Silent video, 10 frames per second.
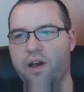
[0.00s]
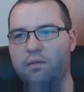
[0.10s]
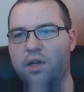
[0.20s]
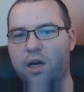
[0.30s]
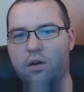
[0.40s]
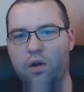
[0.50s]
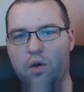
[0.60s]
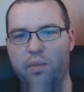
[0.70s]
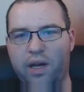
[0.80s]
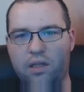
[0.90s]
Now,
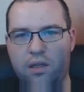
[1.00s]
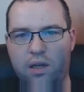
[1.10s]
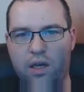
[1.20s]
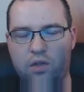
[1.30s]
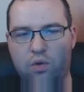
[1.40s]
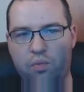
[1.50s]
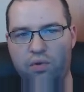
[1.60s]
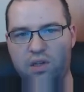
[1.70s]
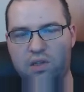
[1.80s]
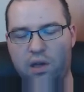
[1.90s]
going back to the actual
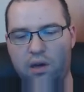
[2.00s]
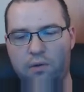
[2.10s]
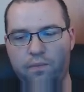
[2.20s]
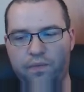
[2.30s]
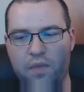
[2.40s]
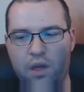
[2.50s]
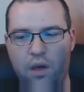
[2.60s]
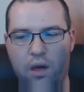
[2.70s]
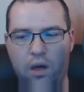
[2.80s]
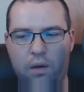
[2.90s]
pre-sale,
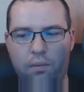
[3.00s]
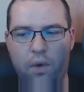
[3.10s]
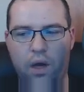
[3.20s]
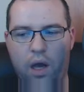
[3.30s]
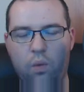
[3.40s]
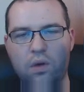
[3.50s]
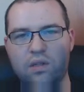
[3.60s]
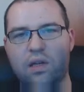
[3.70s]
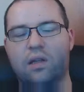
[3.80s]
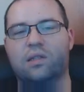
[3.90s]
I will
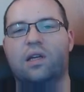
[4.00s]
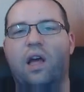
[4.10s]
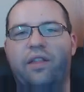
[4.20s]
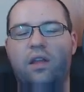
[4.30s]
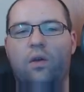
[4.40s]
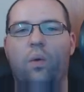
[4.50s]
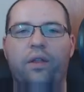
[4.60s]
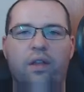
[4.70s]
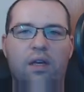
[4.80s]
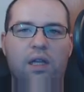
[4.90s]
say this. I think the
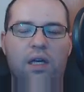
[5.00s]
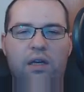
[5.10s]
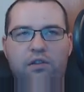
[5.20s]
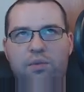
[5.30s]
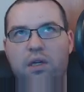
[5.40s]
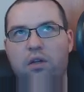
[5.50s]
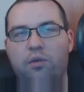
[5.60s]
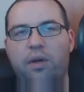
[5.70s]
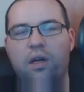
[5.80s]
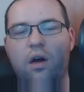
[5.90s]
one thing that gives me a little
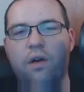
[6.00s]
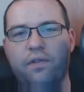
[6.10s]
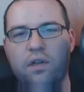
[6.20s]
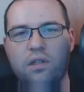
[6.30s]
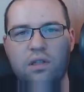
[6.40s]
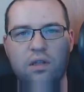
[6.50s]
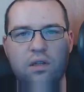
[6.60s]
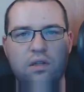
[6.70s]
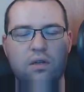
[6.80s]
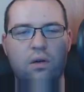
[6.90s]
bit of confidence in
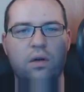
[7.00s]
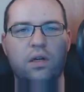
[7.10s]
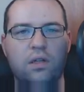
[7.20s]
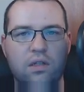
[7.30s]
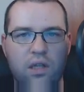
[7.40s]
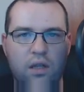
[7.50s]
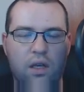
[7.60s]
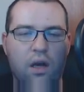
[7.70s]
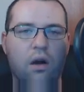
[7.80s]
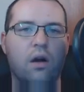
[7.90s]
this coin is that they
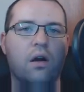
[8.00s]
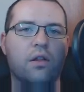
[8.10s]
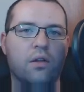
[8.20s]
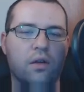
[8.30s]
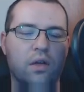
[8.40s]
are on the